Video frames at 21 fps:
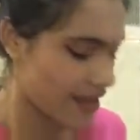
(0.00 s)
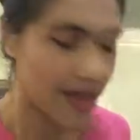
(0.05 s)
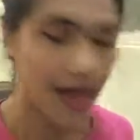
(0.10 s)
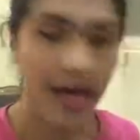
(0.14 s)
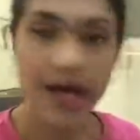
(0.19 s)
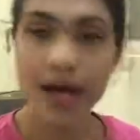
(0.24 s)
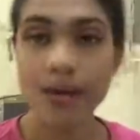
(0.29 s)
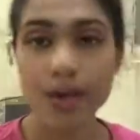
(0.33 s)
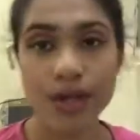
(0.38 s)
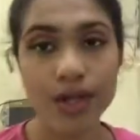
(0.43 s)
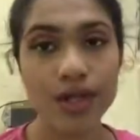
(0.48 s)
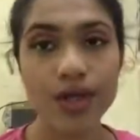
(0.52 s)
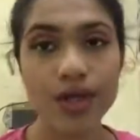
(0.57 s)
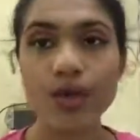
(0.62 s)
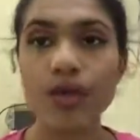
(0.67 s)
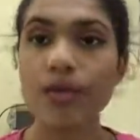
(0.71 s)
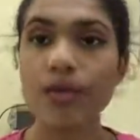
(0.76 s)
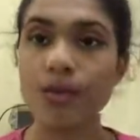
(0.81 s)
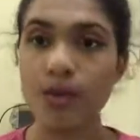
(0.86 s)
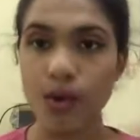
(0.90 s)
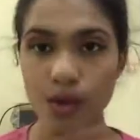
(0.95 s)
I'm going to do
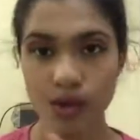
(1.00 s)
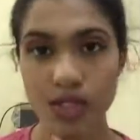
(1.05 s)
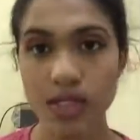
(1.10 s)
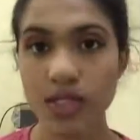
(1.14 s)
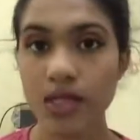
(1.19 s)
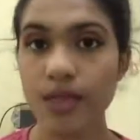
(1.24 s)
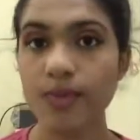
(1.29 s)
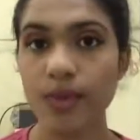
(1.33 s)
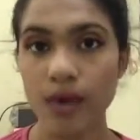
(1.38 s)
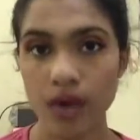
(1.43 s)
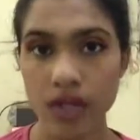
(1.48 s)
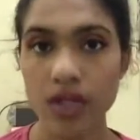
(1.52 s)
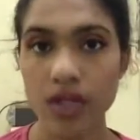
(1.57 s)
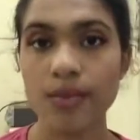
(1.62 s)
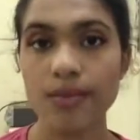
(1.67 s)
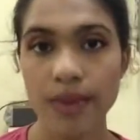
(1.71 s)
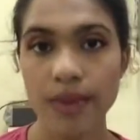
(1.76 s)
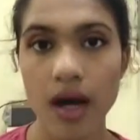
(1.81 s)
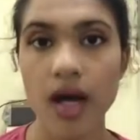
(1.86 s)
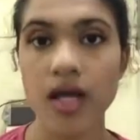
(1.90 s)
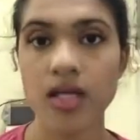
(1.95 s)
the most
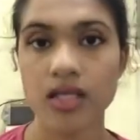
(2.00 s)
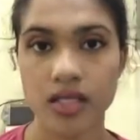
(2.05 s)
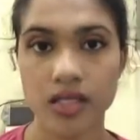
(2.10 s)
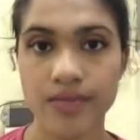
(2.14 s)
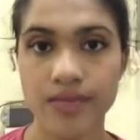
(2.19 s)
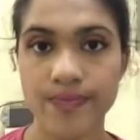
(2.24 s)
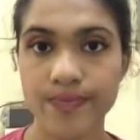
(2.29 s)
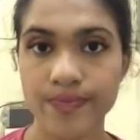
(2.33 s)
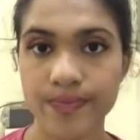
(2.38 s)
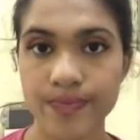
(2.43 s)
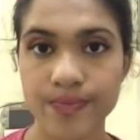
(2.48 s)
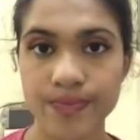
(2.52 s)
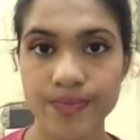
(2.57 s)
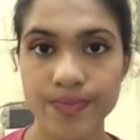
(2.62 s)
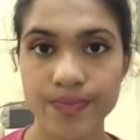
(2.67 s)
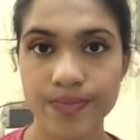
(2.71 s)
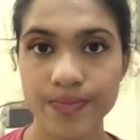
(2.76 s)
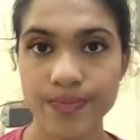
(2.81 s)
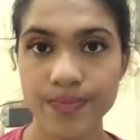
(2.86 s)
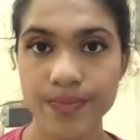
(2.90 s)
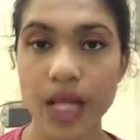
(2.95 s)
important part.
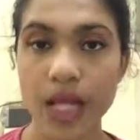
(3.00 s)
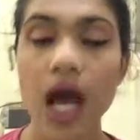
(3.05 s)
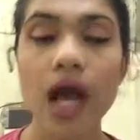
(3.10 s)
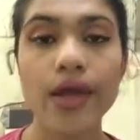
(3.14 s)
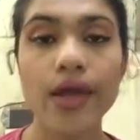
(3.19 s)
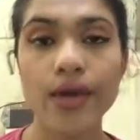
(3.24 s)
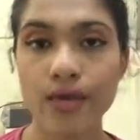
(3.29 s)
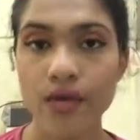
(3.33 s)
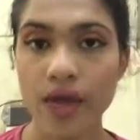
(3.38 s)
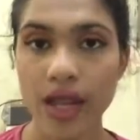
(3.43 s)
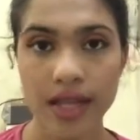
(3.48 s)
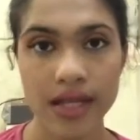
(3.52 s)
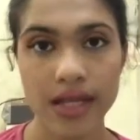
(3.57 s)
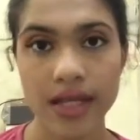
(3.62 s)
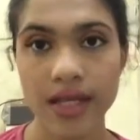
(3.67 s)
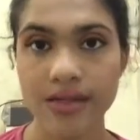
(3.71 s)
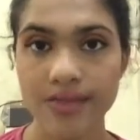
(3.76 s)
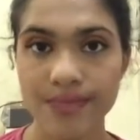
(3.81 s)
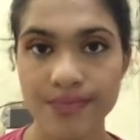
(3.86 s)
Are you ready?